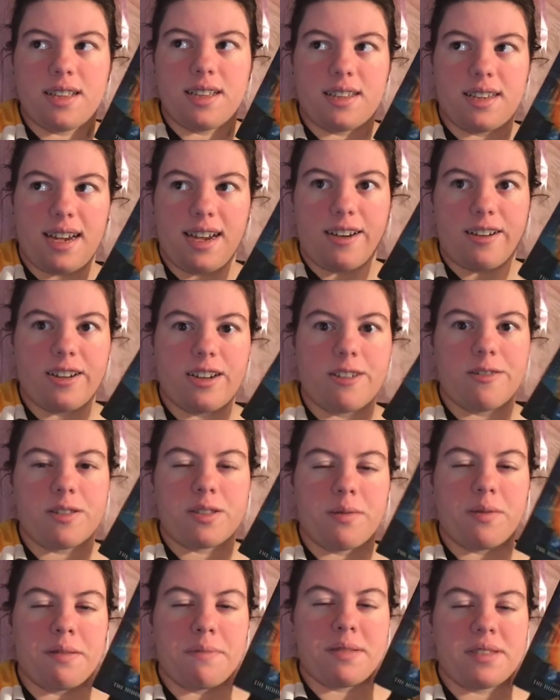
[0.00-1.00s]
the entire
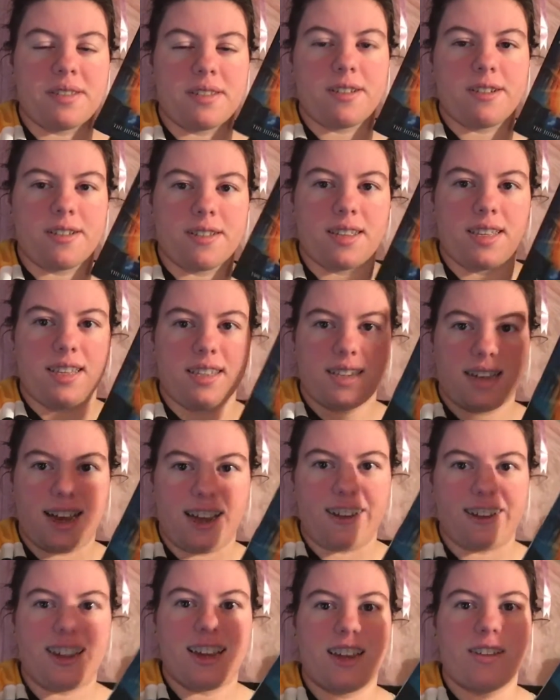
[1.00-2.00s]
Heroes of Olympus series, the
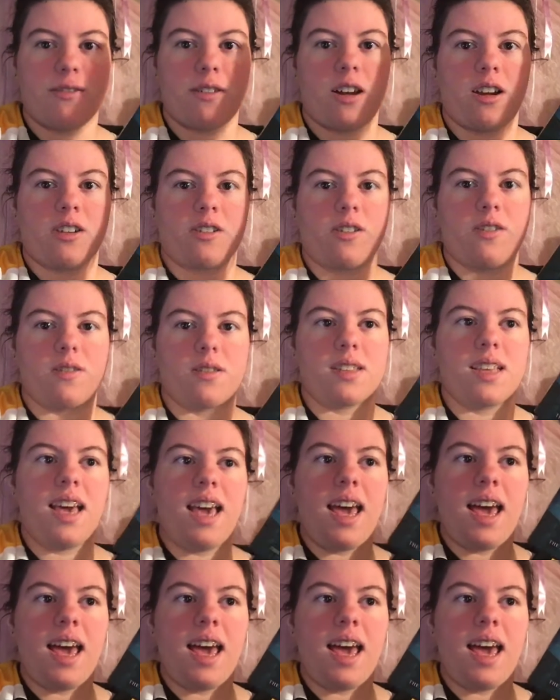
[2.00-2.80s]
entire Kane Chronicles.